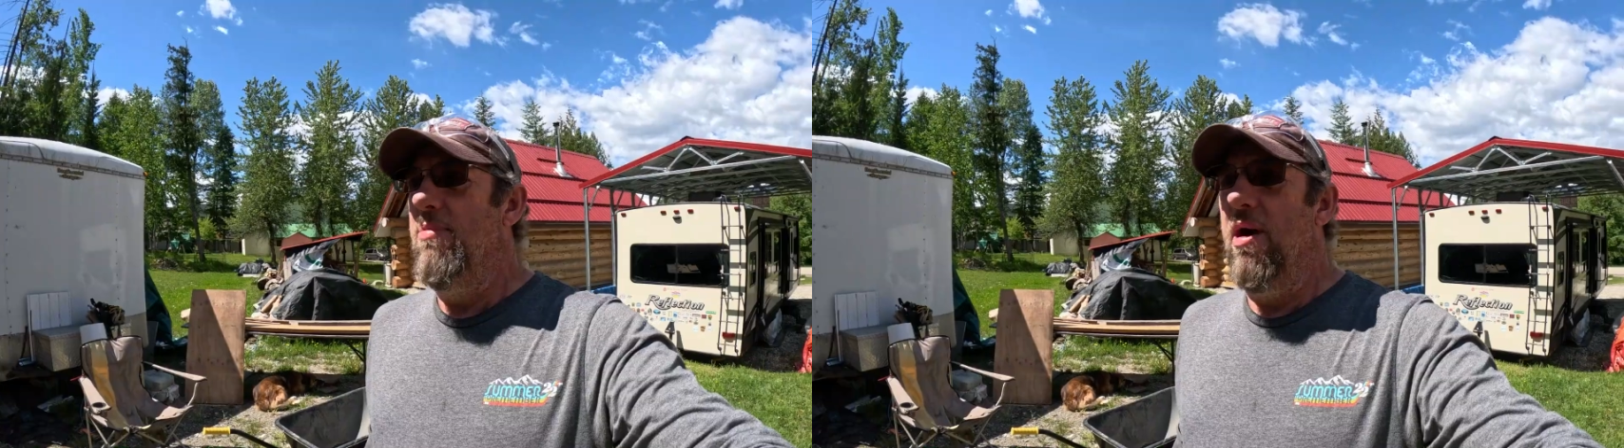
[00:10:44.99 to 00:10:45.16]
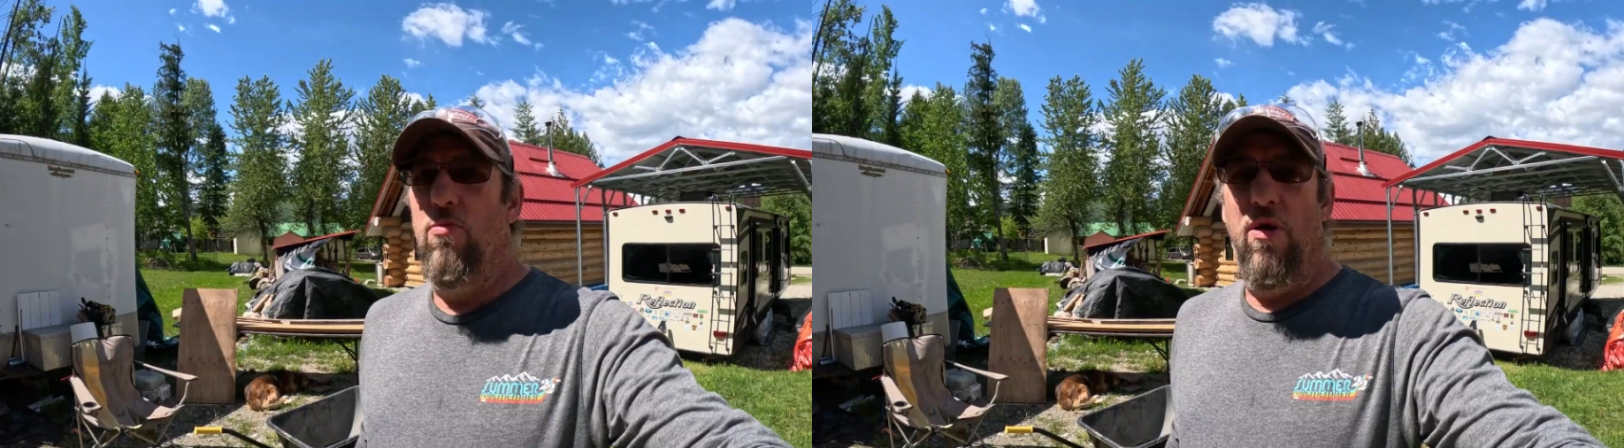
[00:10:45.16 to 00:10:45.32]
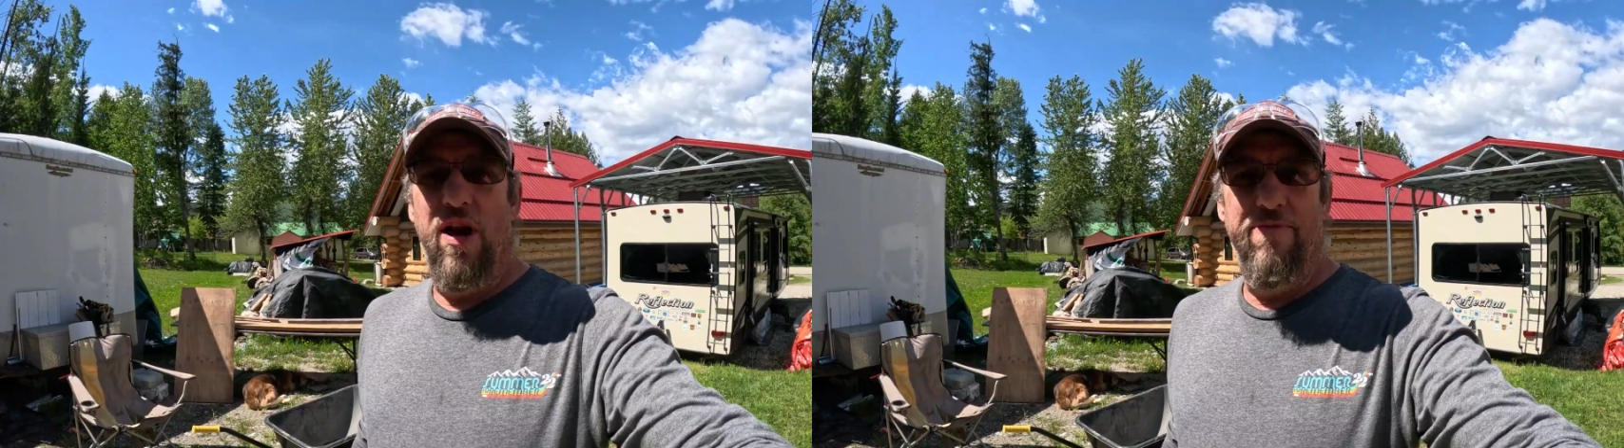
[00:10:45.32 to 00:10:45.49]

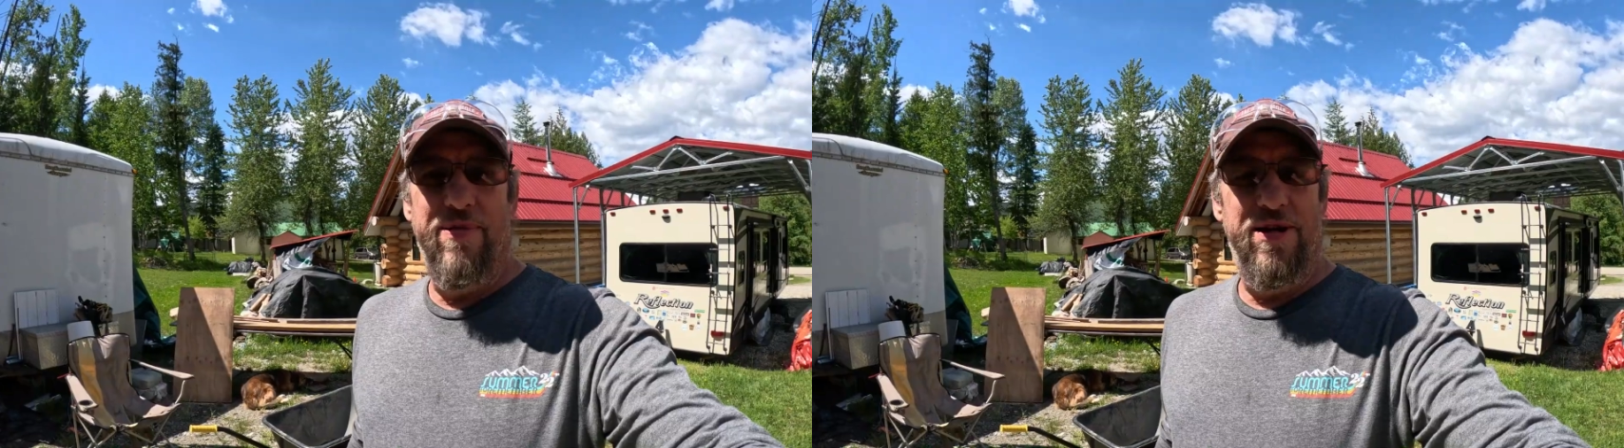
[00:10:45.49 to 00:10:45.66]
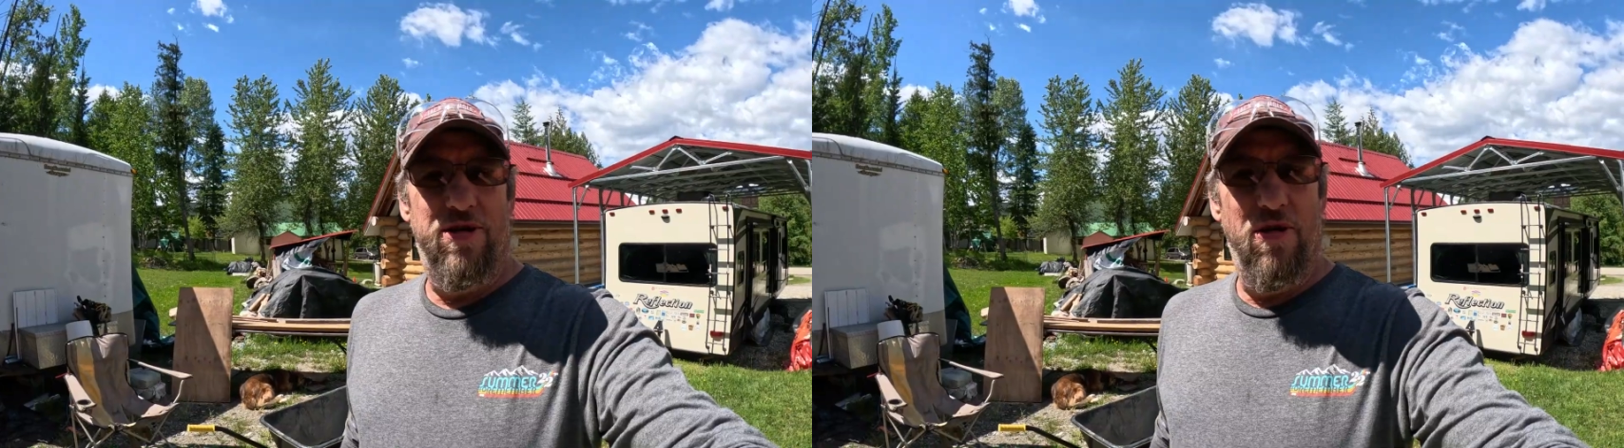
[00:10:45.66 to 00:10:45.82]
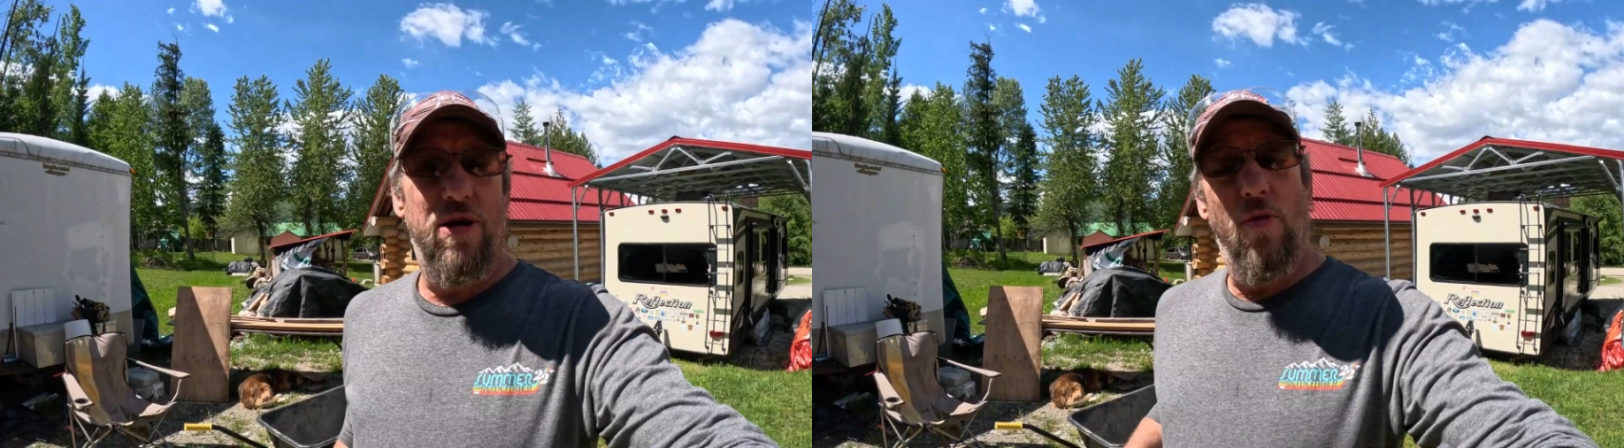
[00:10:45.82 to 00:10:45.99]
But what I've
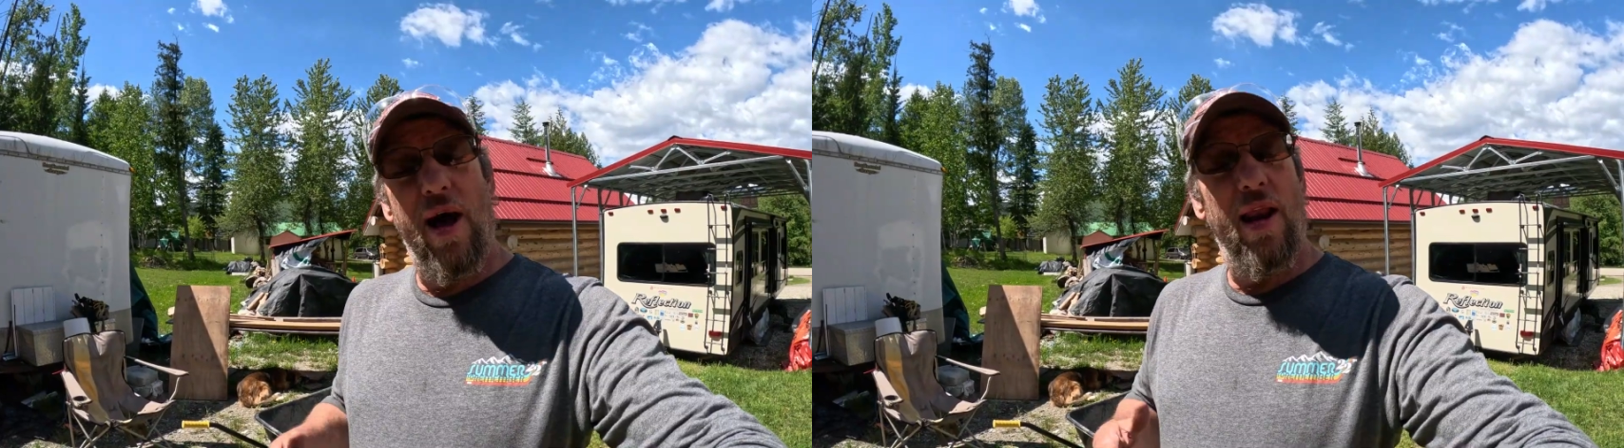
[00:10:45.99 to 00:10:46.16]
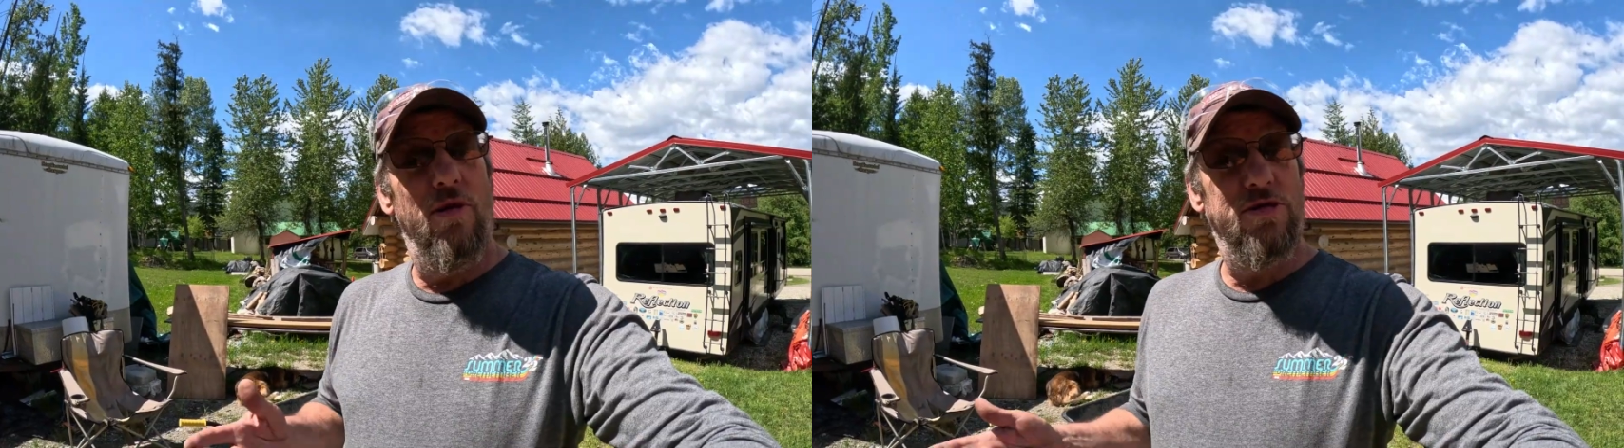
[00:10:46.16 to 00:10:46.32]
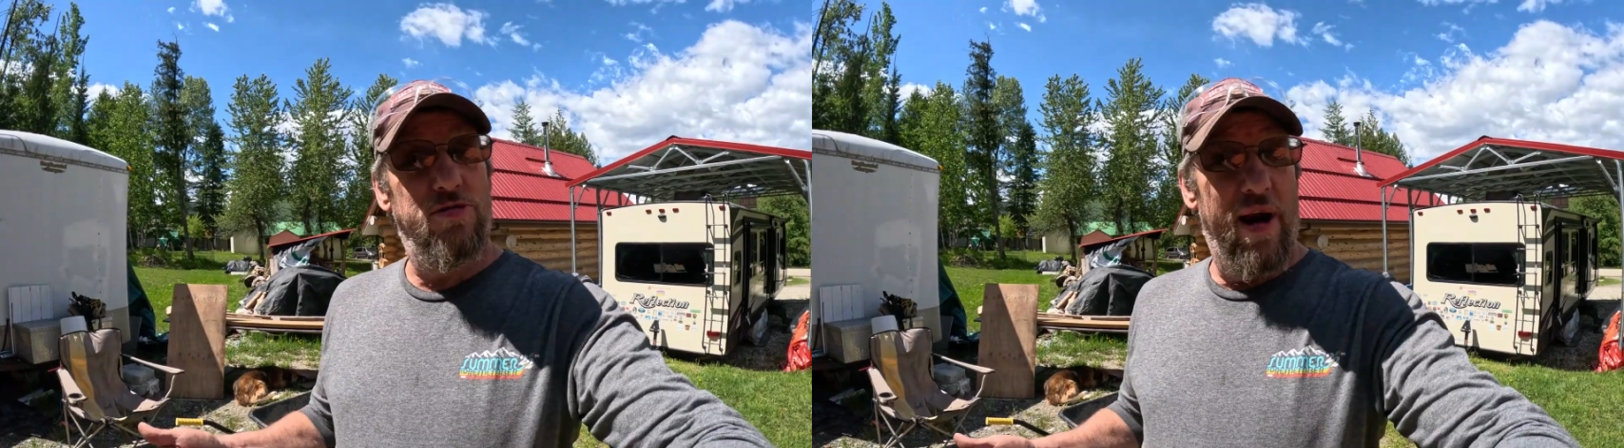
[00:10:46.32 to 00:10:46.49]
been doing while I was